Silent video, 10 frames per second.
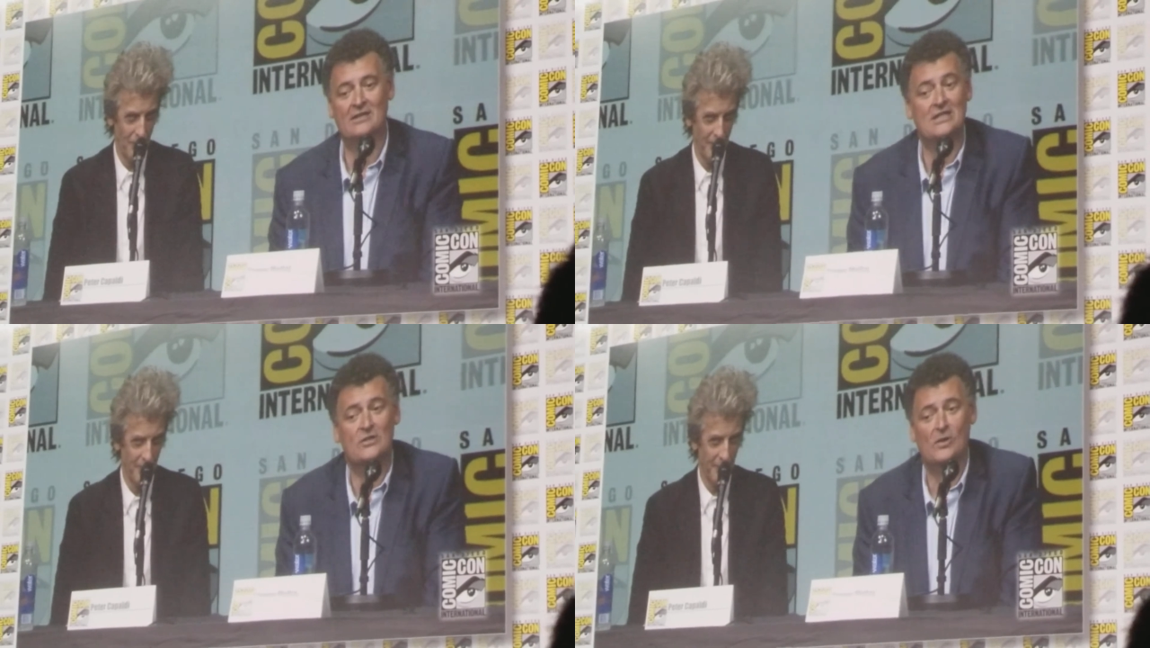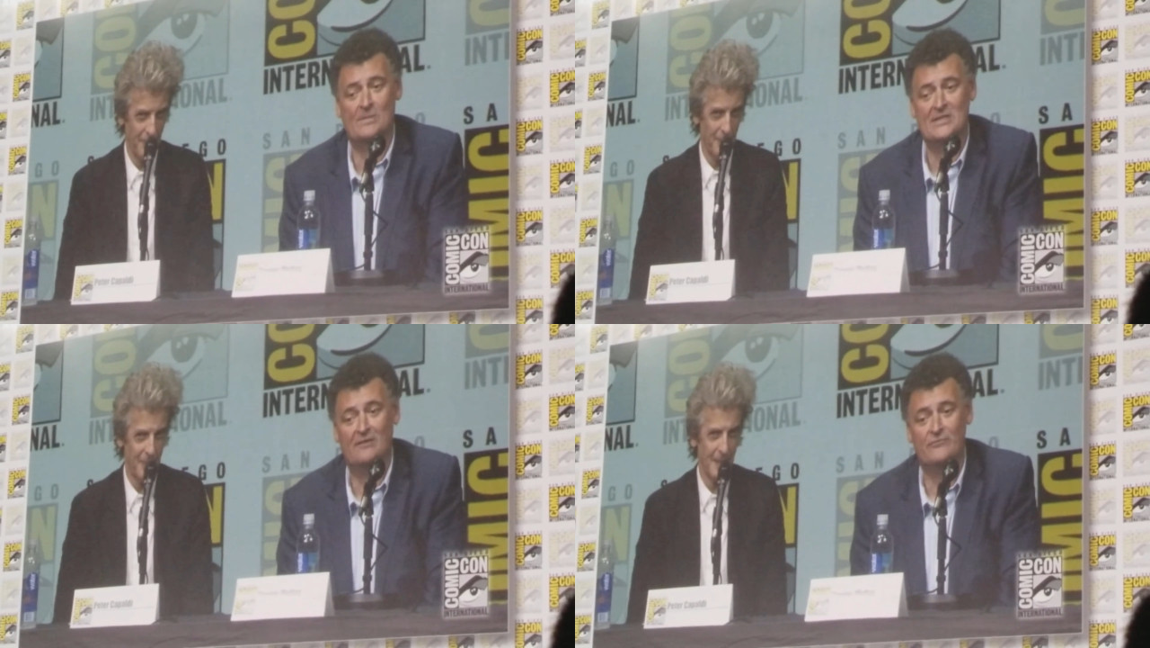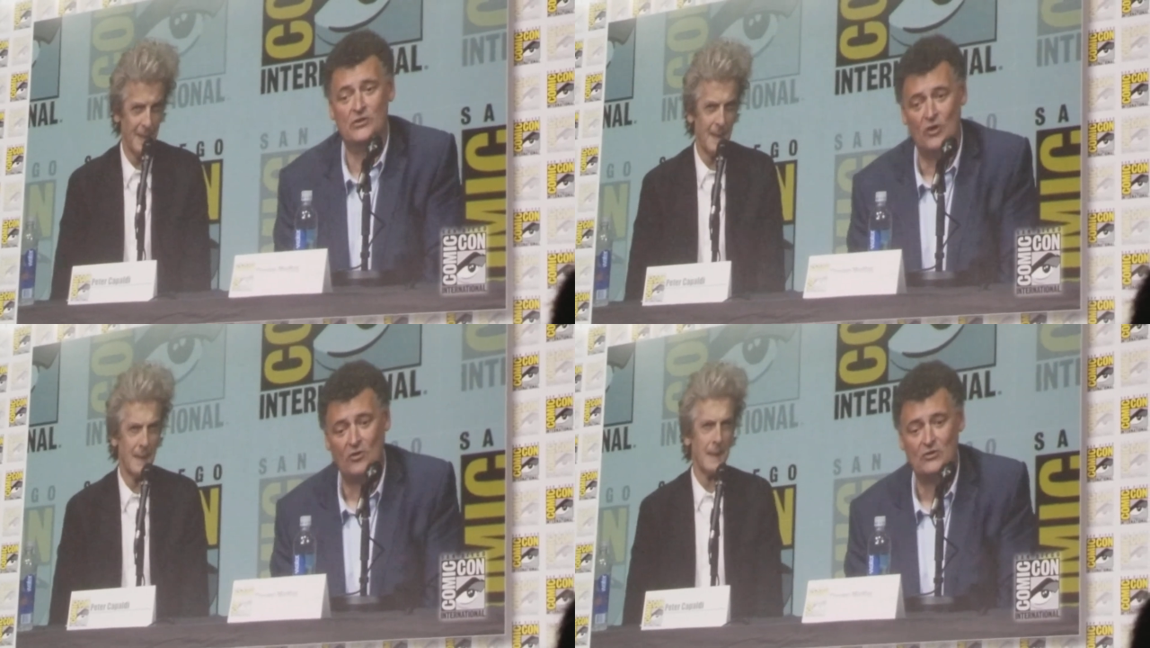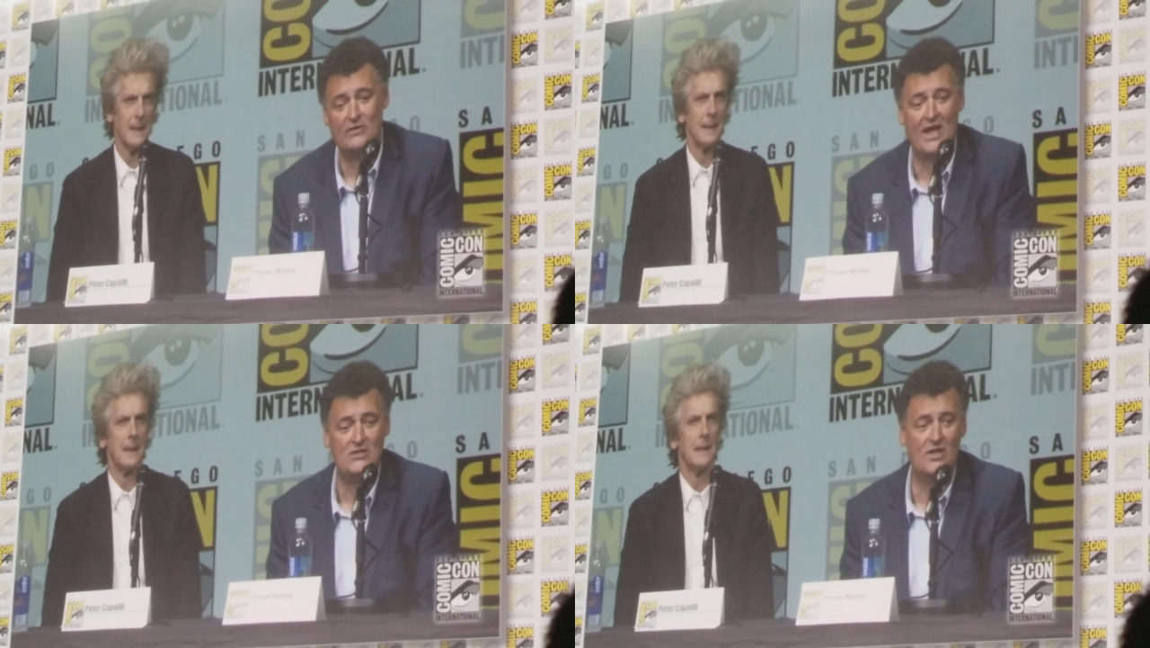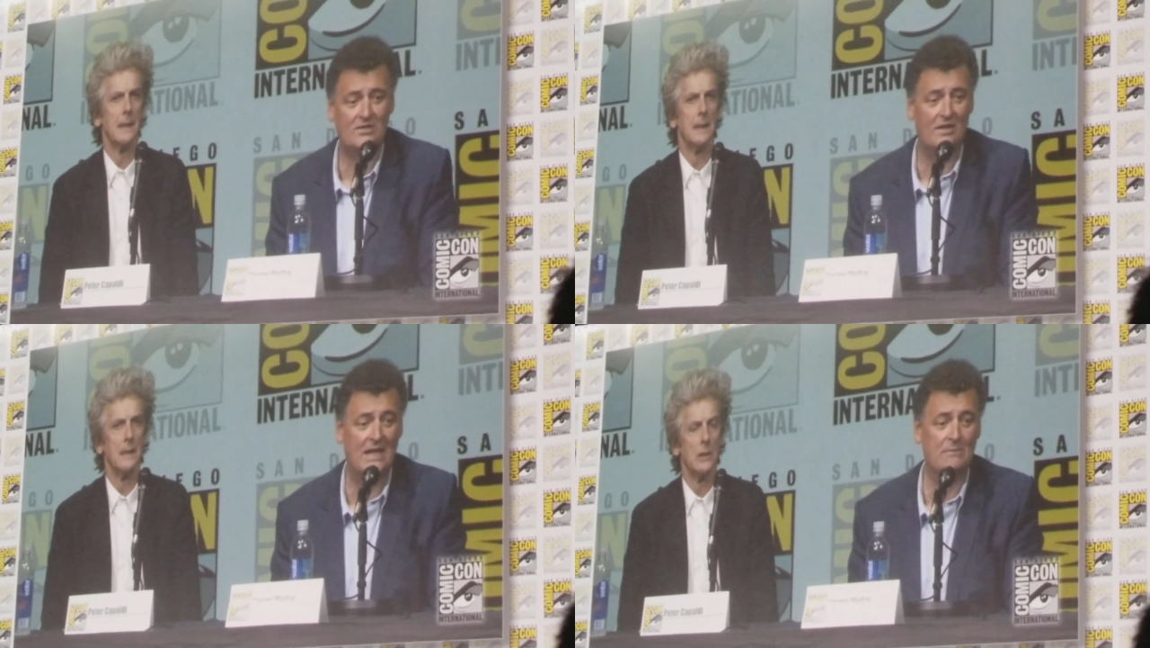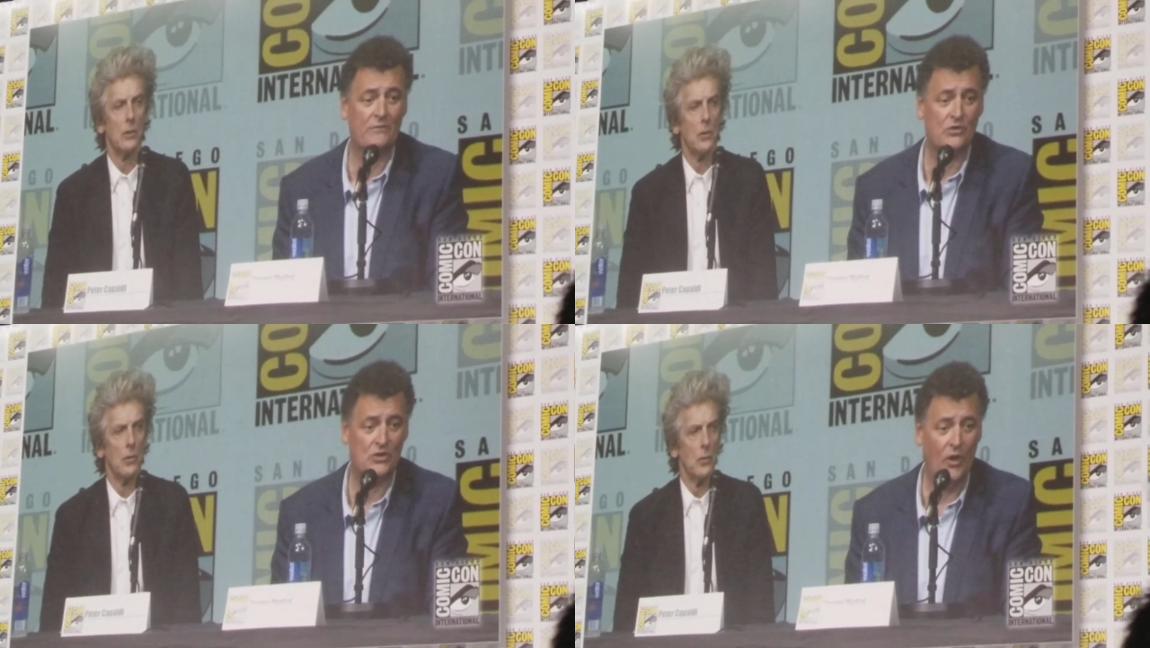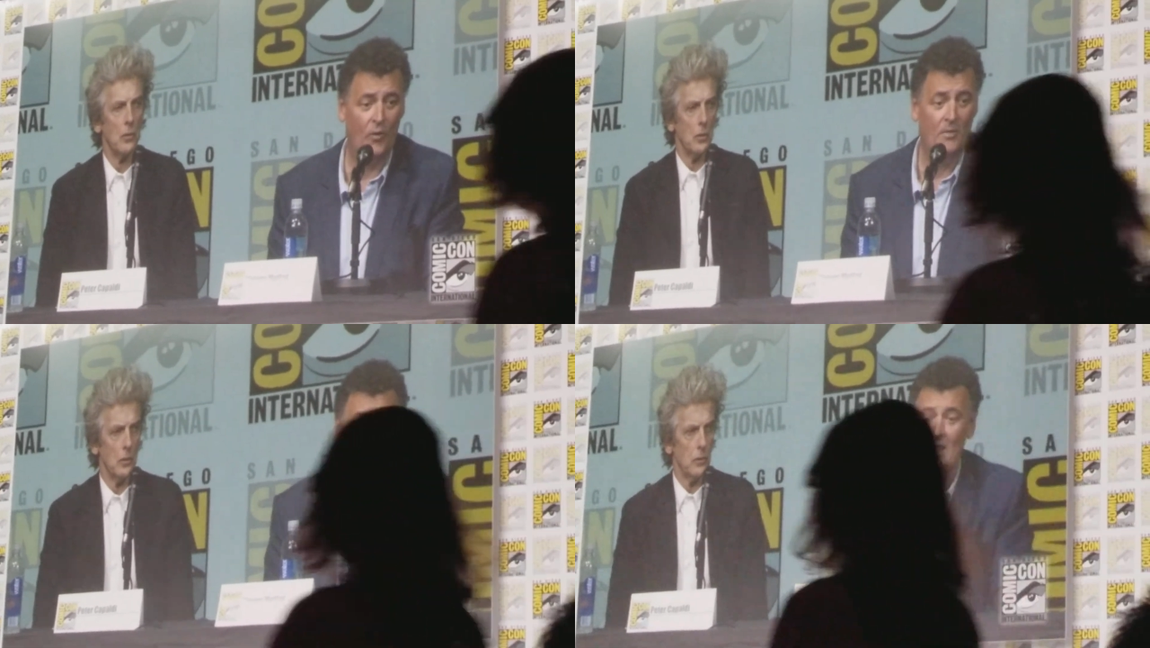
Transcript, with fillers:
Speaker 1: that he calls himself the Doctor and that's just the name of the show,